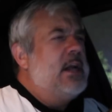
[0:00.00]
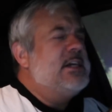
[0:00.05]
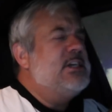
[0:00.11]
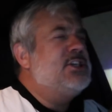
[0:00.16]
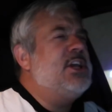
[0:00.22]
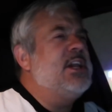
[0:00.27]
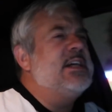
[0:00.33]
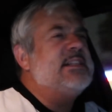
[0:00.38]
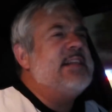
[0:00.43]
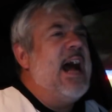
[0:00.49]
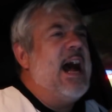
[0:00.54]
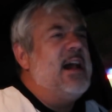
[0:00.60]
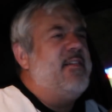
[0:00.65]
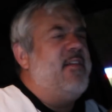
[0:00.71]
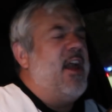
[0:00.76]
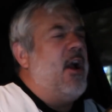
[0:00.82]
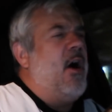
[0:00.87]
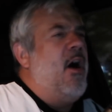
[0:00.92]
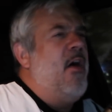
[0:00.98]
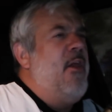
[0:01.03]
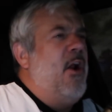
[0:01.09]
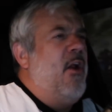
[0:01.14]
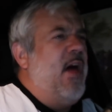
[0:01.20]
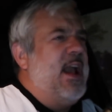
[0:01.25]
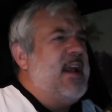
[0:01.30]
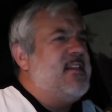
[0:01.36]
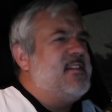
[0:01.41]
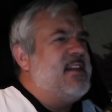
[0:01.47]
she just has like
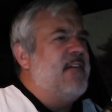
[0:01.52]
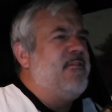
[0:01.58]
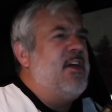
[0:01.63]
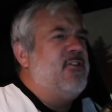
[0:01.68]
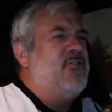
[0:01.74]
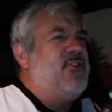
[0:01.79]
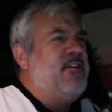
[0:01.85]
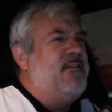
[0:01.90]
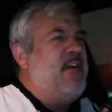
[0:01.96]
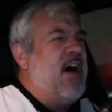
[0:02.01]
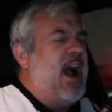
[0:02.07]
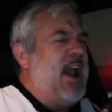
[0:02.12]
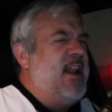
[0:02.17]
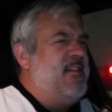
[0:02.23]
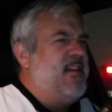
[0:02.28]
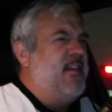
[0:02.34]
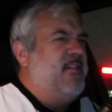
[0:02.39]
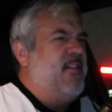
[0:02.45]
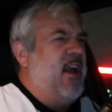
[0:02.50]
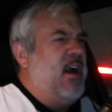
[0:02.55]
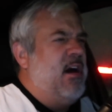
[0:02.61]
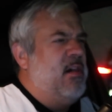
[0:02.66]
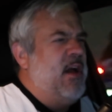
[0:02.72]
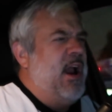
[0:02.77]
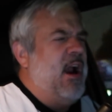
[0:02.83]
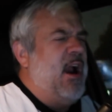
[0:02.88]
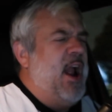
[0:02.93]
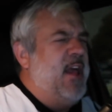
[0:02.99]
other like stuff that she finds that's like
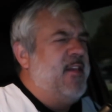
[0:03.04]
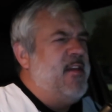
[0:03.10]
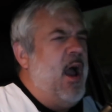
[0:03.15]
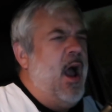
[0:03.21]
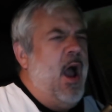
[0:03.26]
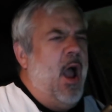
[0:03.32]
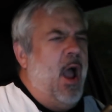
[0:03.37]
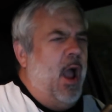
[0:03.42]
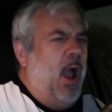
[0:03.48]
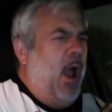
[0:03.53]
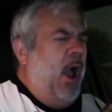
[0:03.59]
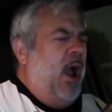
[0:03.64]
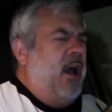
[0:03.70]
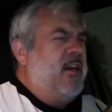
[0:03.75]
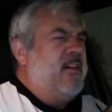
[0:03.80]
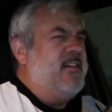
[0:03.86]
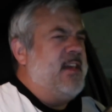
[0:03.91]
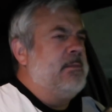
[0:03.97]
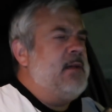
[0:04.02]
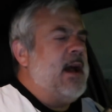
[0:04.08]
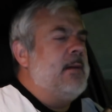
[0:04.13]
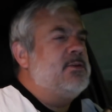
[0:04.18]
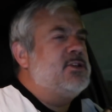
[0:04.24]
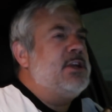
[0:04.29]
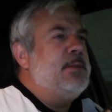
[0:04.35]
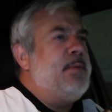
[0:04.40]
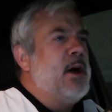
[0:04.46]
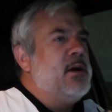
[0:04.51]
hilarious.
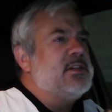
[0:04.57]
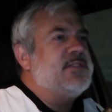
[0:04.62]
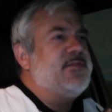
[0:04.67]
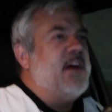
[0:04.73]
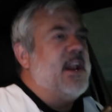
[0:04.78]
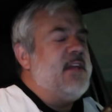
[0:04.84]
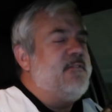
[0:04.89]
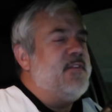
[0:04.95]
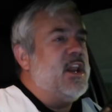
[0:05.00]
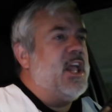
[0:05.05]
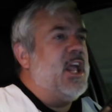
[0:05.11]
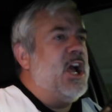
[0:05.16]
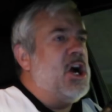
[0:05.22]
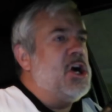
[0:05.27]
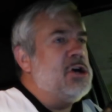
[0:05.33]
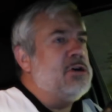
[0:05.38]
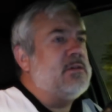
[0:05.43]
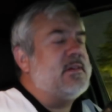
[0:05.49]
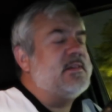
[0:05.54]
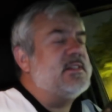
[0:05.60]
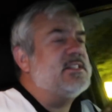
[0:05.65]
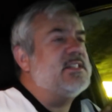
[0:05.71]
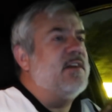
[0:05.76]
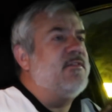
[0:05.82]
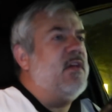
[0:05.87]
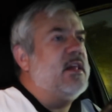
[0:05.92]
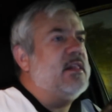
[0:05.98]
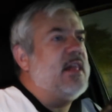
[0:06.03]
Sometimes she posts funny videos and
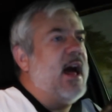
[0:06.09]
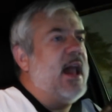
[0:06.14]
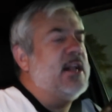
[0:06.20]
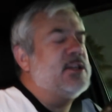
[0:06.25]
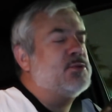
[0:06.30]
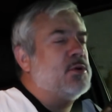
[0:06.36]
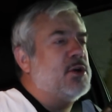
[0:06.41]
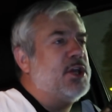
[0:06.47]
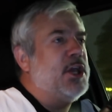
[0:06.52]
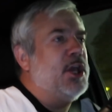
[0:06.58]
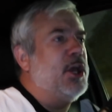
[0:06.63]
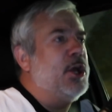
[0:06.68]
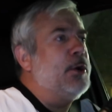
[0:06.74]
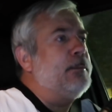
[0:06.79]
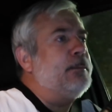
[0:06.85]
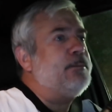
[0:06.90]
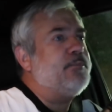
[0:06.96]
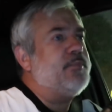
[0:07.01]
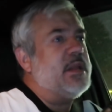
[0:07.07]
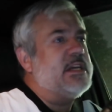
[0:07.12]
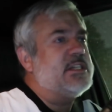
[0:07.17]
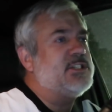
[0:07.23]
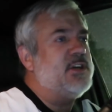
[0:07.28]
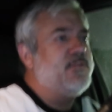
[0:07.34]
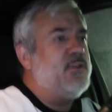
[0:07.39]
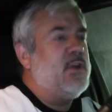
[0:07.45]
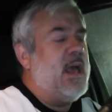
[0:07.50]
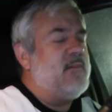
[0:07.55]
stuff like that. It's real cute.
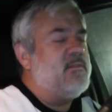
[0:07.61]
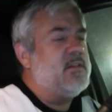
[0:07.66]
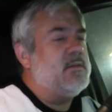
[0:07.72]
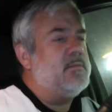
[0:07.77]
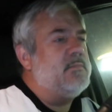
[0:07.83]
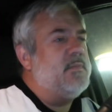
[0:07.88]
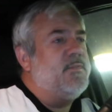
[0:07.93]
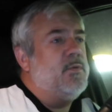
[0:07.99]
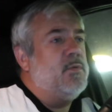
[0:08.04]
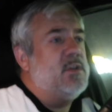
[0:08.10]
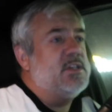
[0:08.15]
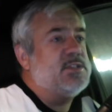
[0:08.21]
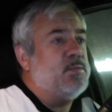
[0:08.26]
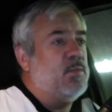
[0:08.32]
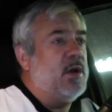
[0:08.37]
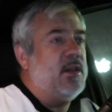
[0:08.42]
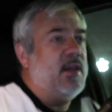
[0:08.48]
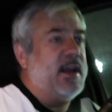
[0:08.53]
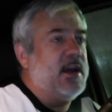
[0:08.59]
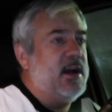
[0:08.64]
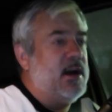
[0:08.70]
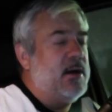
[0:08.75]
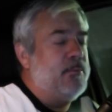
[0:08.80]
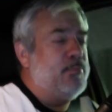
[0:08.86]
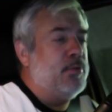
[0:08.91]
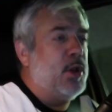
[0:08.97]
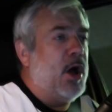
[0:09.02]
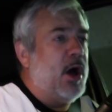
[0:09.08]
So if you haven't, if you just want like
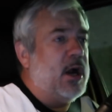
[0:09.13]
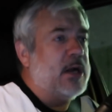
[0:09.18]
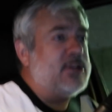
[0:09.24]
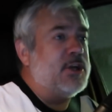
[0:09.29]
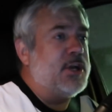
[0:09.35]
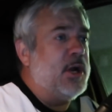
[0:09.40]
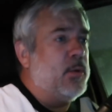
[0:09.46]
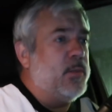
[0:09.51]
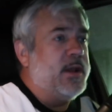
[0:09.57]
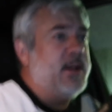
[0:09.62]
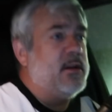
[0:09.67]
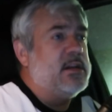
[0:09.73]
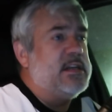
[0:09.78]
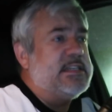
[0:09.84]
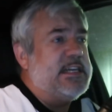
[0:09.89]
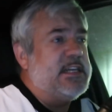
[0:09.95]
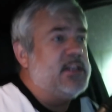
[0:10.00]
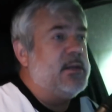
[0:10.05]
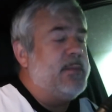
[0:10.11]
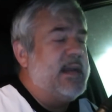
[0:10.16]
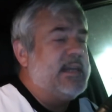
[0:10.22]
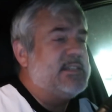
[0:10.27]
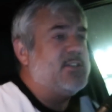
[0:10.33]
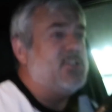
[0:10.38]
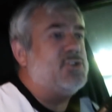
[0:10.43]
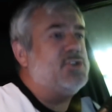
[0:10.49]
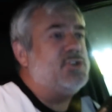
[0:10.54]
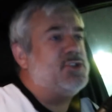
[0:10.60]
a blog to go read on a daily
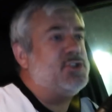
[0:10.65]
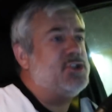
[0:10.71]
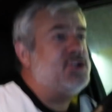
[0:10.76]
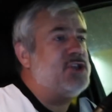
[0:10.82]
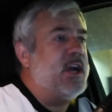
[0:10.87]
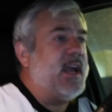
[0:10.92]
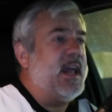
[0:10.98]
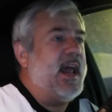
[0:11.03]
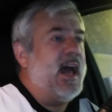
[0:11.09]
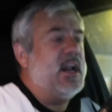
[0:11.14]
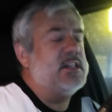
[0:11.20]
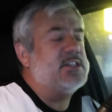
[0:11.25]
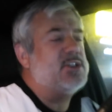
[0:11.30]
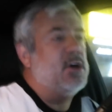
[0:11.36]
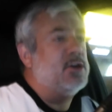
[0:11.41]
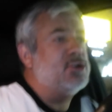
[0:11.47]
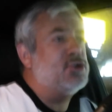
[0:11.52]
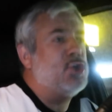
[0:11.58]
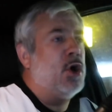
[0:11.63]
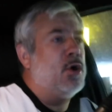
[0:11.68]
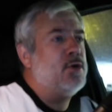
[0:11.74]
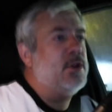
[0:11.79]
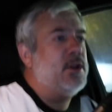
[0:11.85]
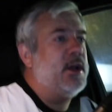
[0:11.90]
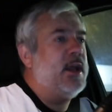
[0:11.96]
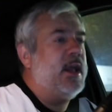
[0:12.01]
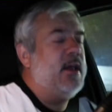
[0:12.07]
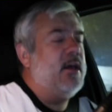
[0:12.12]
basis, you should check it out. It's called
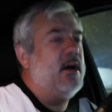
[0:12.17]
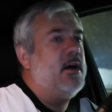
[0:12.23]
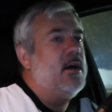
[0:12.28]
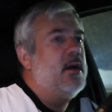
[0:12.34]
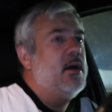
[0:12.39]
Totally